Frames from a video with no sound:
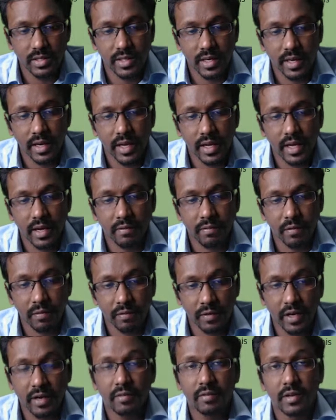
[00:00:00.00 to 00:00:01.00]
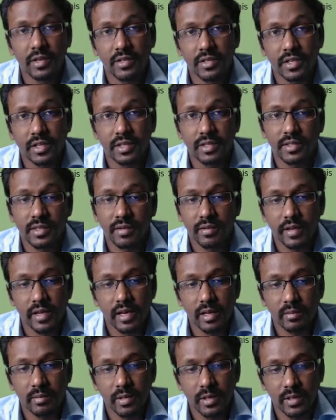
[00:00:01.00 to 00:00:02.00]
JDK 15 version is
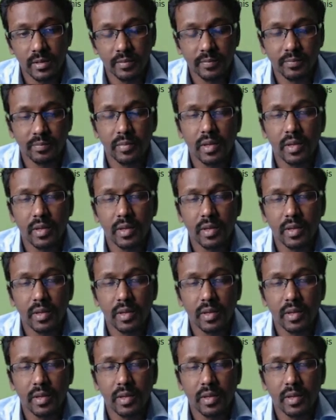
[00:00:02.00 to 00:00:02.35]
available.